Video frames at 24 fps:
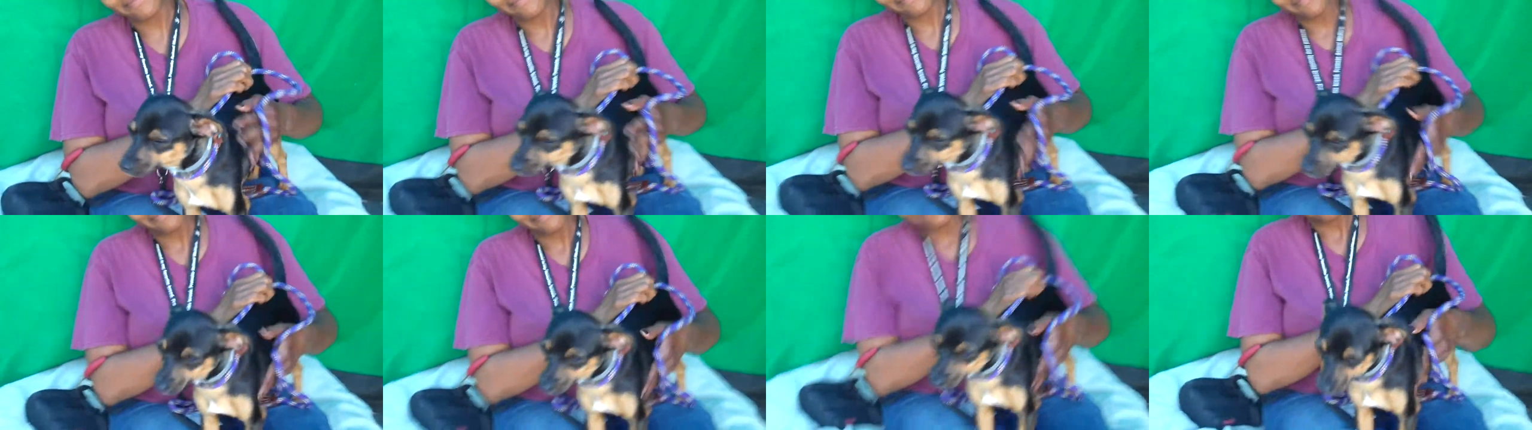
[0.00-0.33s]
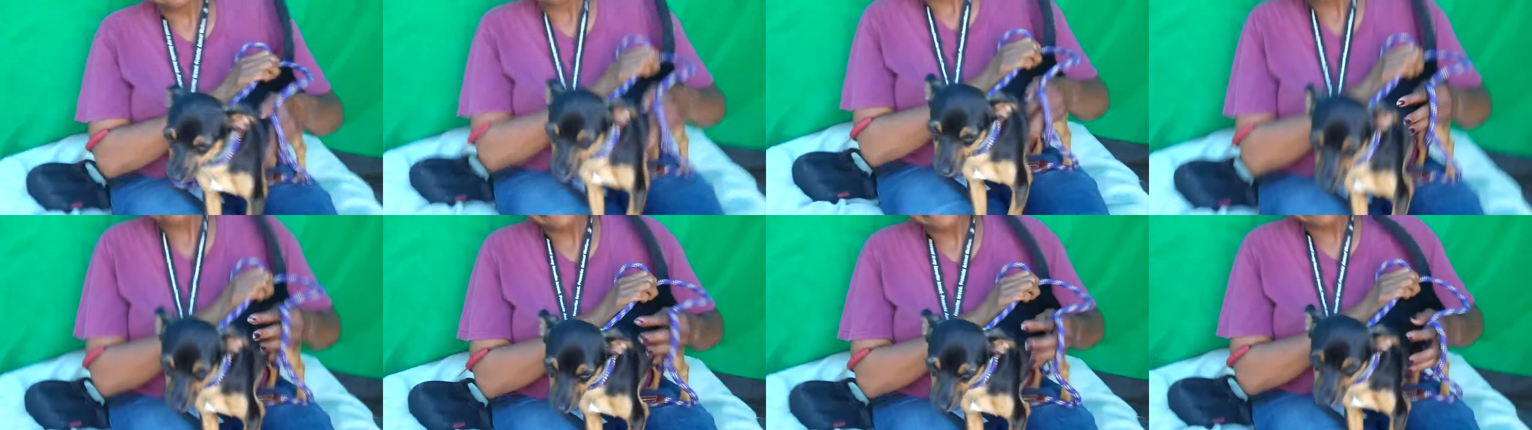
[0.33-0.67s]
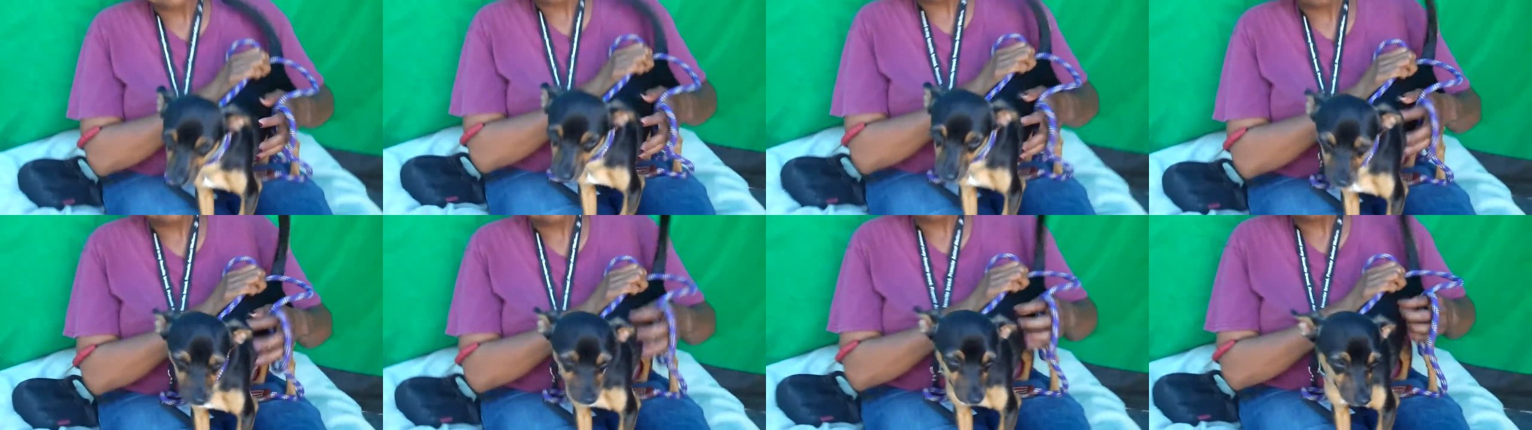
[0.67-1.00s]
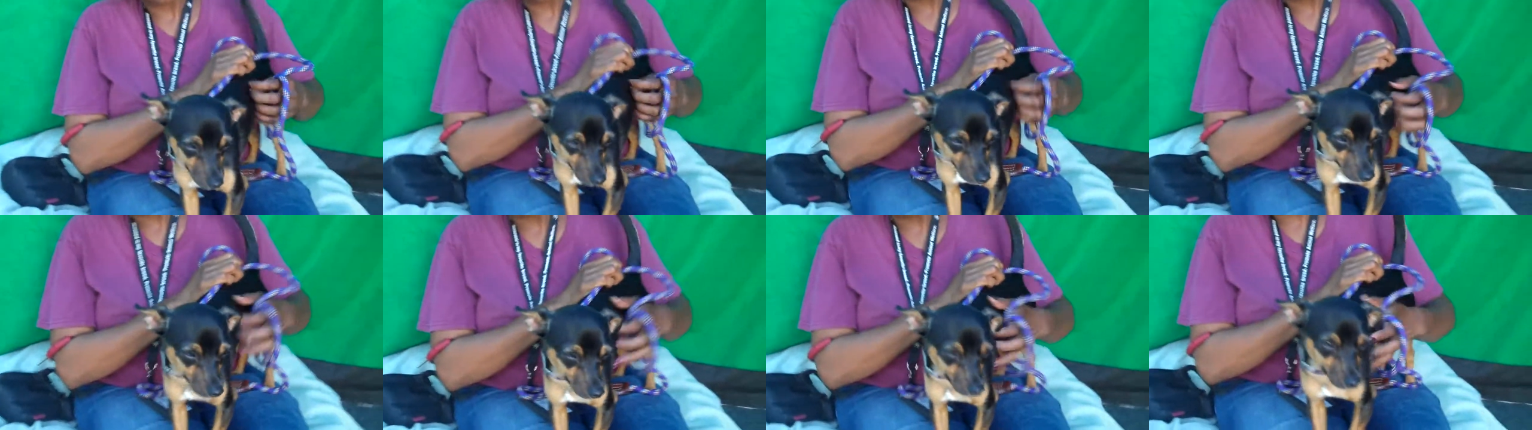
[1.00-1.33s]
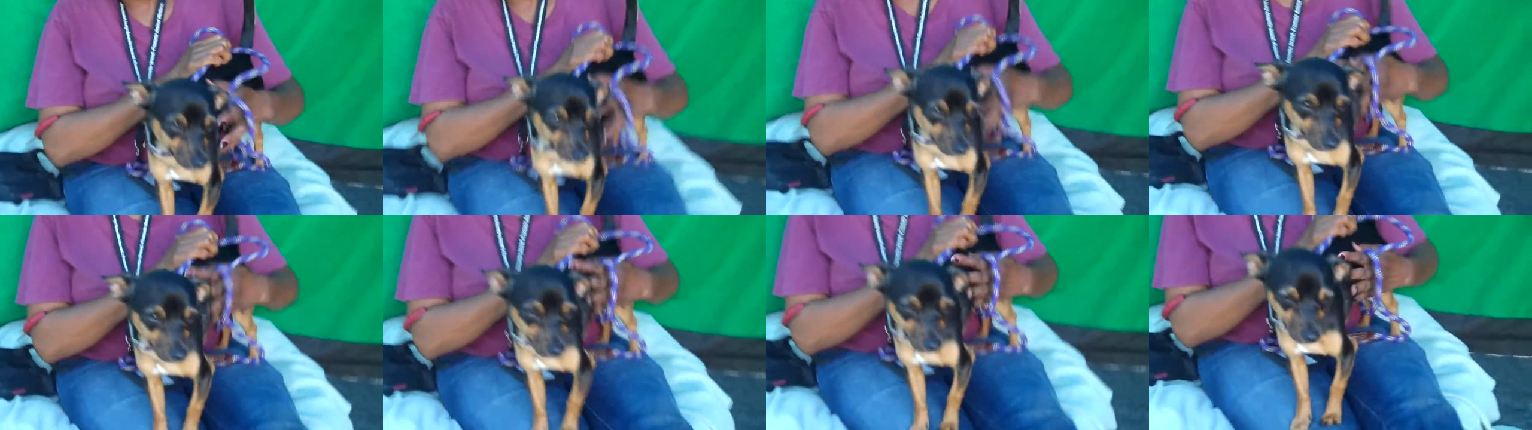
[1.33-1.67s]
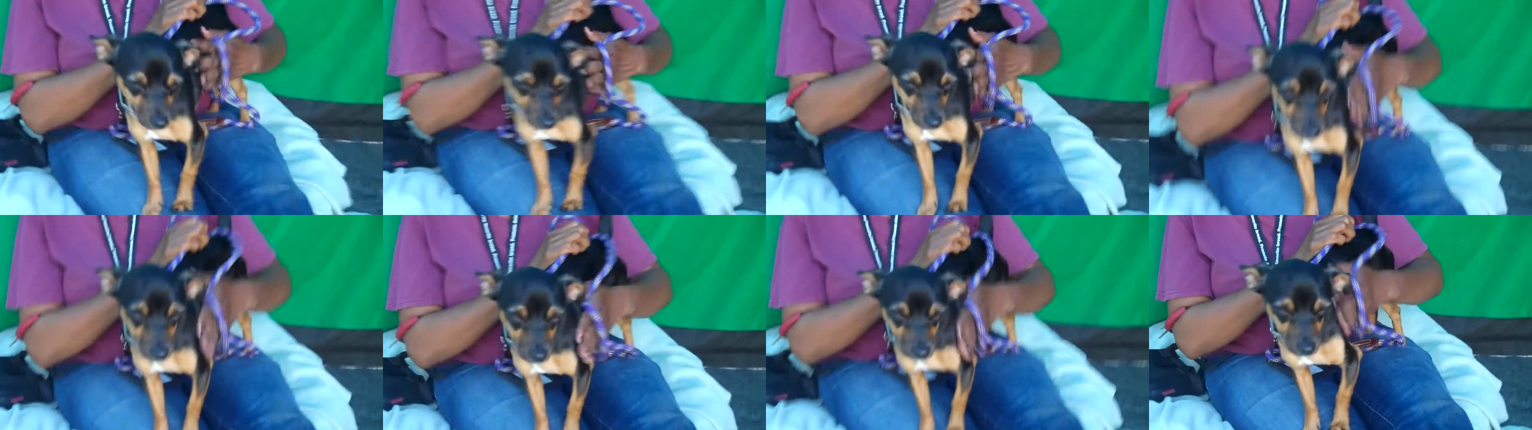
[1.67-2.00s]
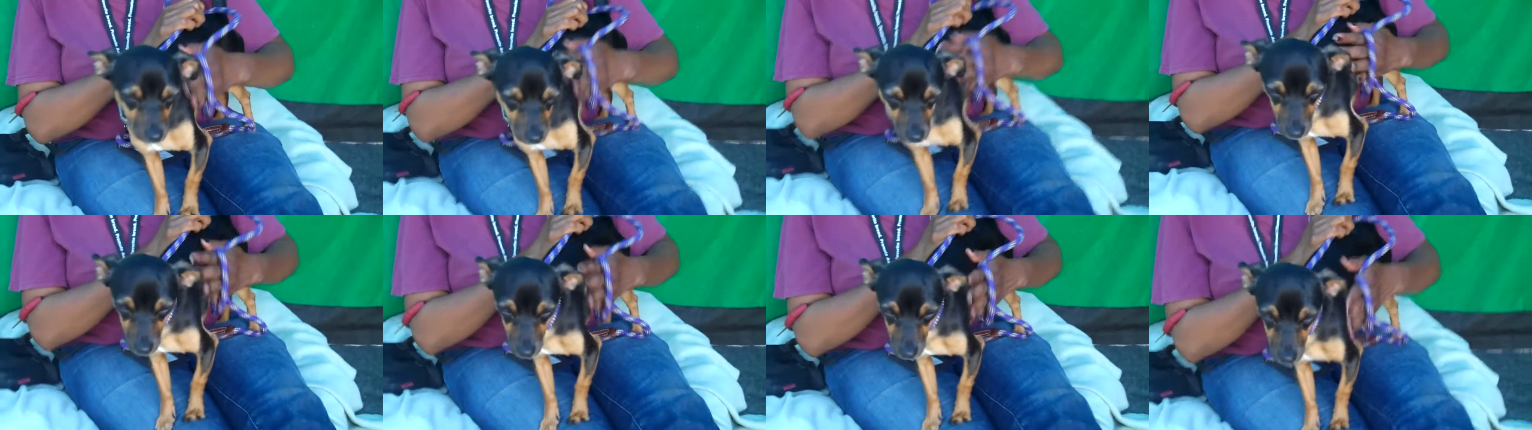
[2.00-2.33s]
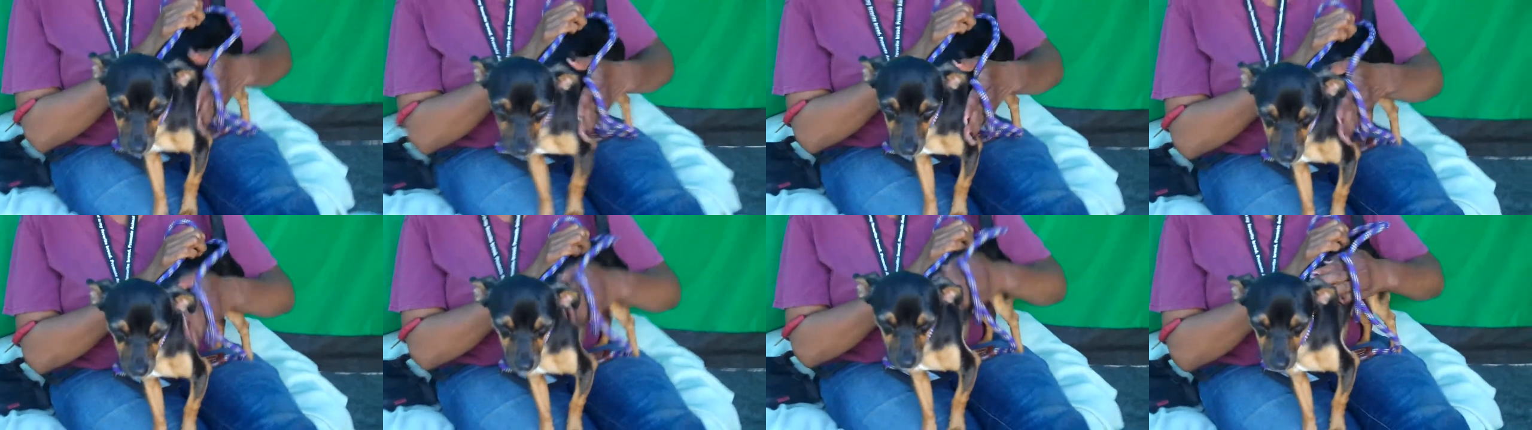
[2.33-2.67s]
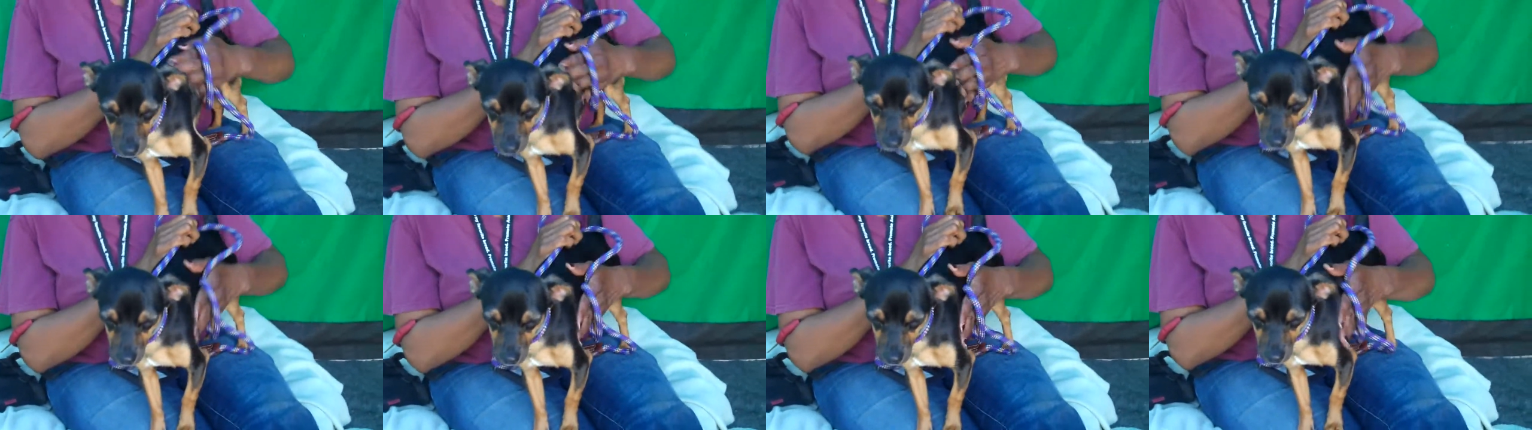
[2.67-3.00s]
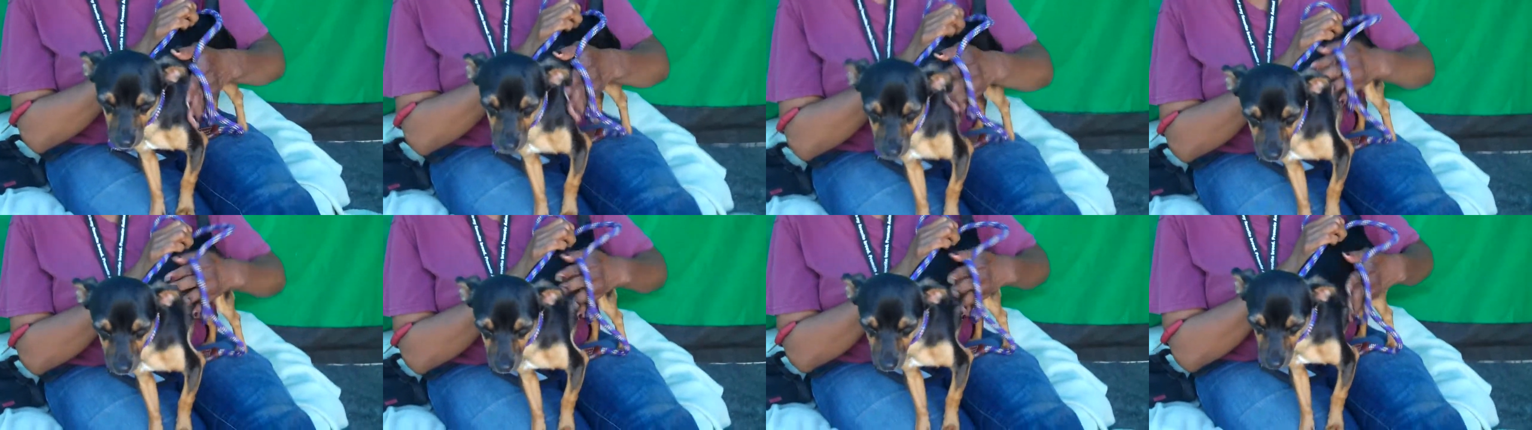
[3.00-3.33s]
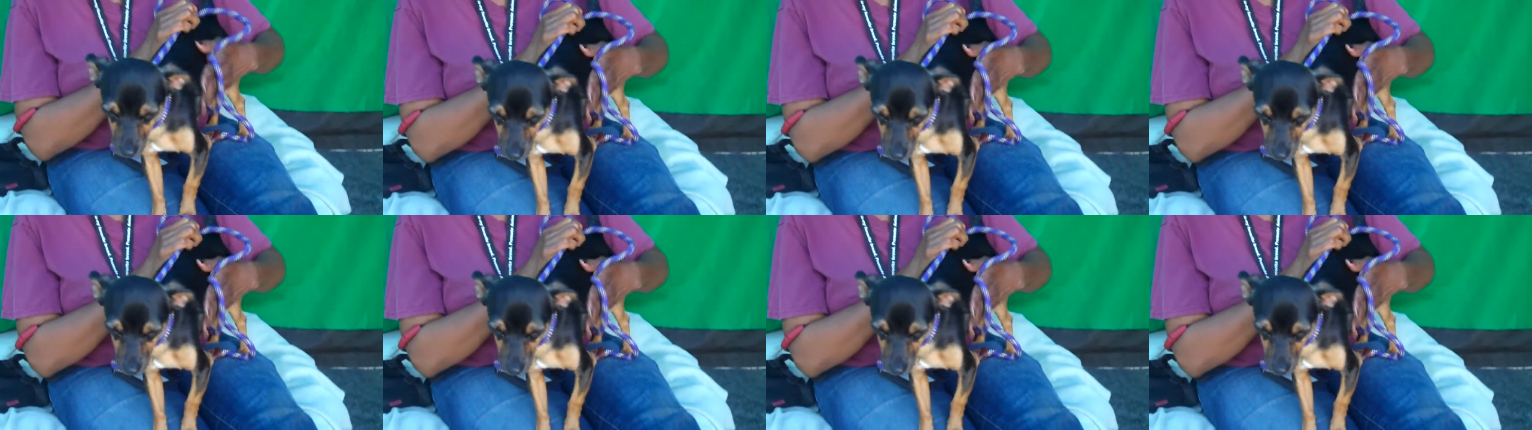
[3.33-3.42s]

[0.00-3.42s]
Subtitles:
No face is visible, so there are no lips to read.